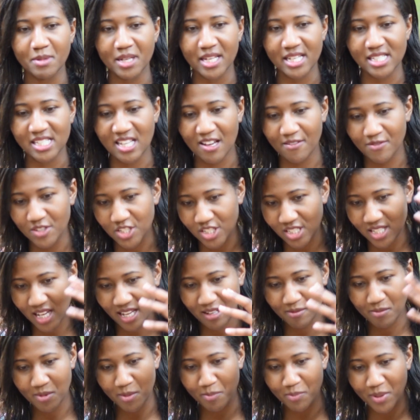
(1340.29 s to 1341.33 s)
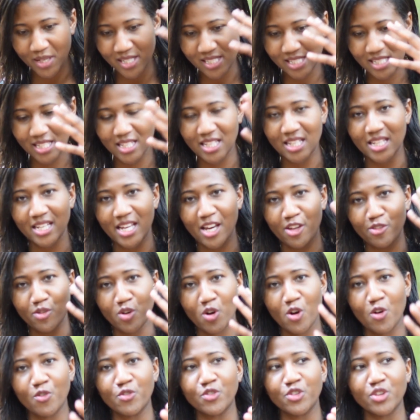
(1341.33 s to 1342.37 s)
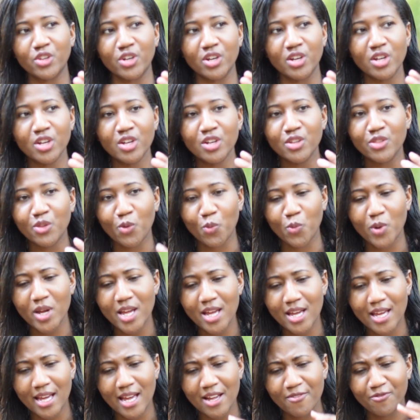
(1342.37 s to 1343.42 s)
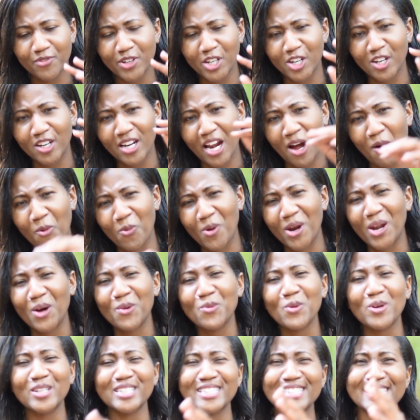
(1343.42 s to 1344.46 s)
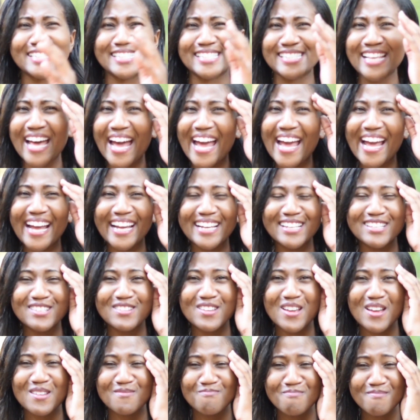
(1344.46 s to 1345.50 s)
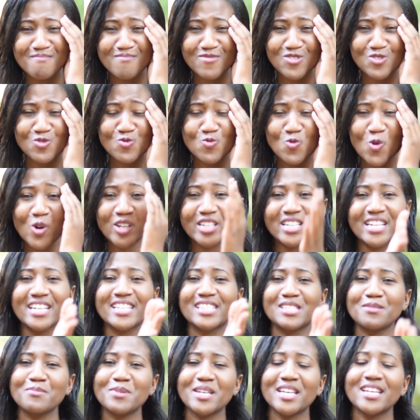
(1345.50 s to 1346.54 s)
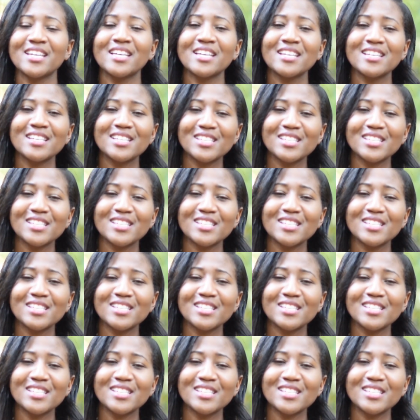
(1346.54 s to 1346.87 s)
because I've just kind of been piecing it together over the week and figuring out what I wanted to say and wanting it to be